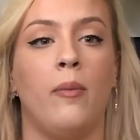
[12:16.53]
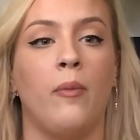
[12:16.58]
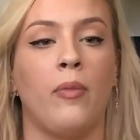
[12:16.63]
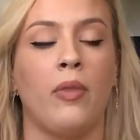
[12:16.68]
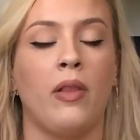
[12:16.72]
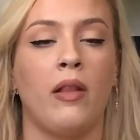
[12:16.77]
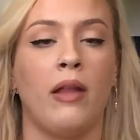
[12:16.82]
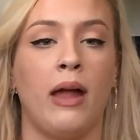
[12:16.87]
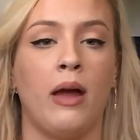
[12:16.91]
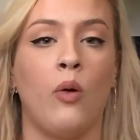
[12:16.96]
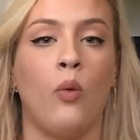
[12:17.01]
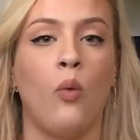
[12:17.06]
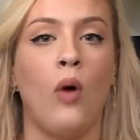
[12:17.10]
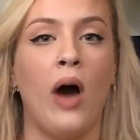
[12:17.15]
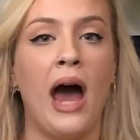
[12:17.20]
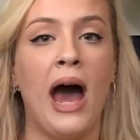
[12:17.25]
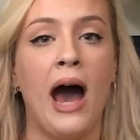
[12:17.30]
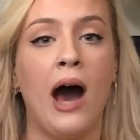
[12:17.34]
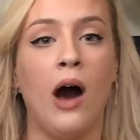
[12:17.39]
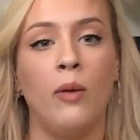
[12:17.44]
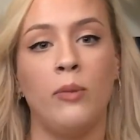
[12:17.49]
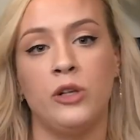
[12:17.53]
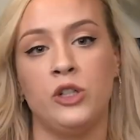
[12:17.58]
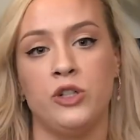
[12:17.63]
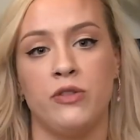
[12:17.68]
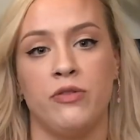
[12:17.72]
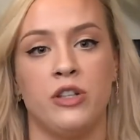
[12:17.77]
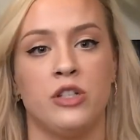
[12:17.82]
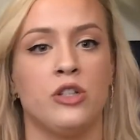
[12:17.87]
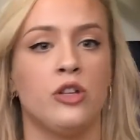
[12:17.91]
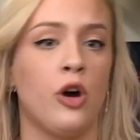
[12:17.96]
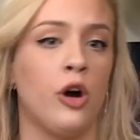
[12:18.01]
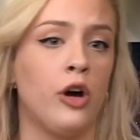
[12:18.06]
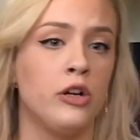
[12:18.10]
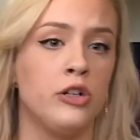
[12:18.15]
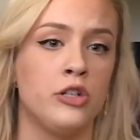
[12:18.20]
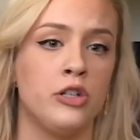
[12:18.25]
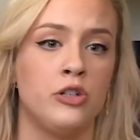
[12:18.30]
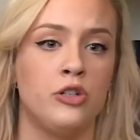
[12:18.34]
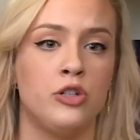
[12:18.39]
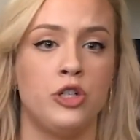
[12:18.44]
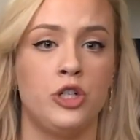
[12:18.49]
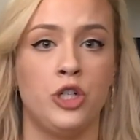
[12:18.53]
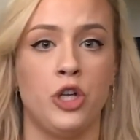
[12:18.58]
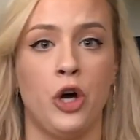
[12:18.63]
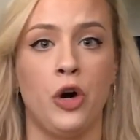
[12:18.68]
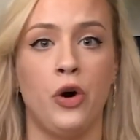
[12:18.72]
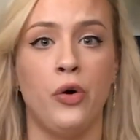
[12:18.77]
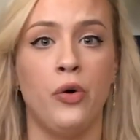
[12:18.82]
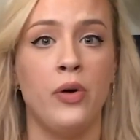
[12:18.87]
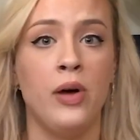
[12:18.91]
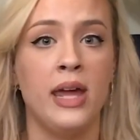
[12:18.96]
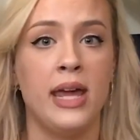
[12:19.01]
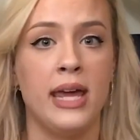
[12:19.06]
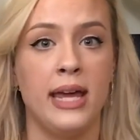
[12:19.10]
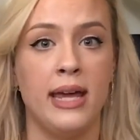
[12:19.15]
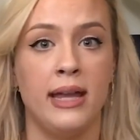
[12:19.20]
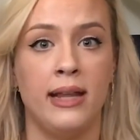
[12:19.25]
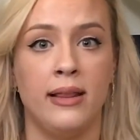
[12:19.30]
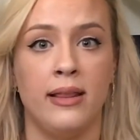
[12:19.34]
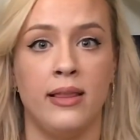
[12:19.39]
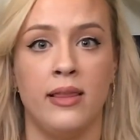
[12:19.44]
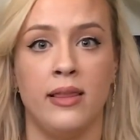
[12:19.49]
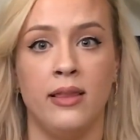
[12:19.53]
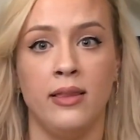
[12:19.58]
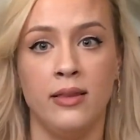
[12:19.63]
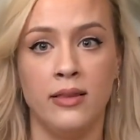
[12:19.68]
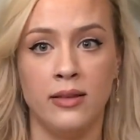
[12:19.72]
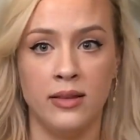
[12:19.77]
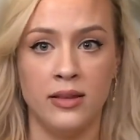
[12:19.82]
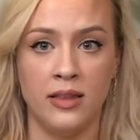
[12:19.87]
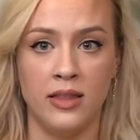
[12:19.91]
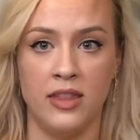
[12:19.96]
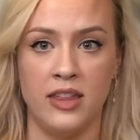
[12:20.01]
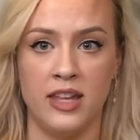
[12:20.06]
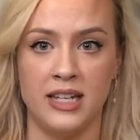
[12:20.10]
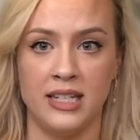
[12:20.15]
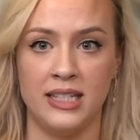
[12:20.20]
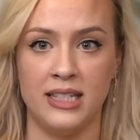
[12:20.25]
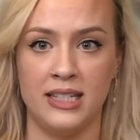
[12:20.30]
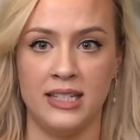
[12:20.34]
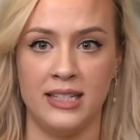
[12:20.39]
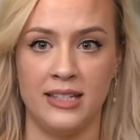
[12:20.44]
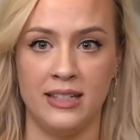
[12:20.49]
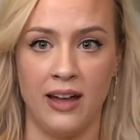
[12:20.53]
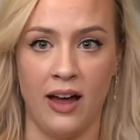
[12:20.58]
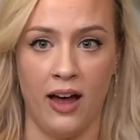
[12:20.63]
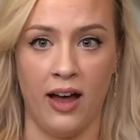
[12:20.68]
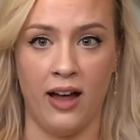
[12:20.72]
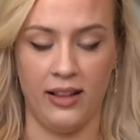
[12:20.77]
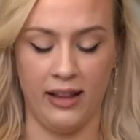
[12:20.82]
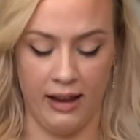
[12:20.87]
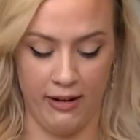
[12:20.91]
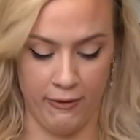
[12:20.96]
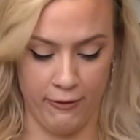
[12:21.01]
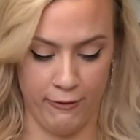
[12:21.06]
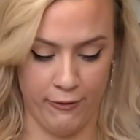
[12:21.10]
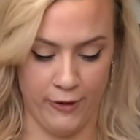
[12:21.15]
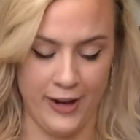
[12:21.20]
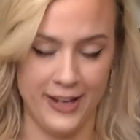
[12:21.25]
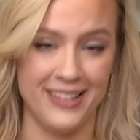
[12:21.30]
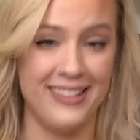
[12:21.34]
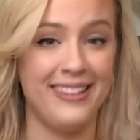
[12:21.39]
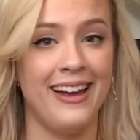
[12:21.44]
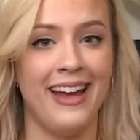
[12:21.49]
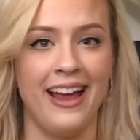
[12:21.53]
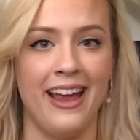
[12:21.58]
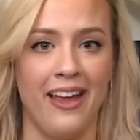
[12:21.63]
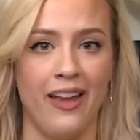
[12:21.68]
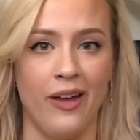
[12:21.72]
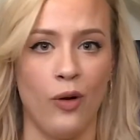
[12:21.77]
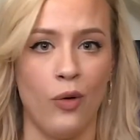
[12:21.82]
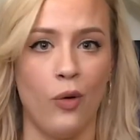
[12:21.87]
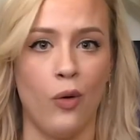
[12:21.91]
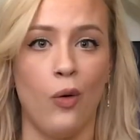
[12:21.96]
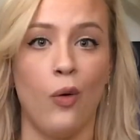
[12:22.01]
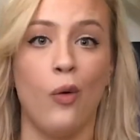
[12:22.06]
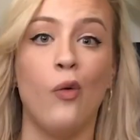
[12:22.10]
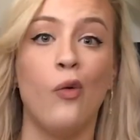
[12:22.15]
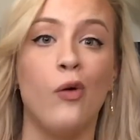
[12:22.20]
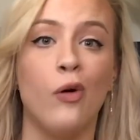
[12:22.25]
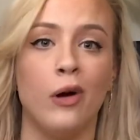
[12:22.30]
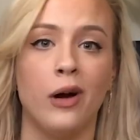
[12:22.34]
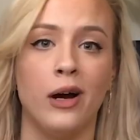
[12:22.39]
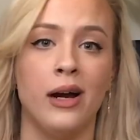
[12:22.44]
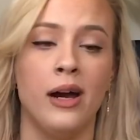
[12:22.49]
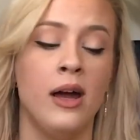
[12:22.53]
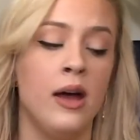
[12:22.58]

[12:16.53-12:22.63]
like how much of the scars show in this like front angle, or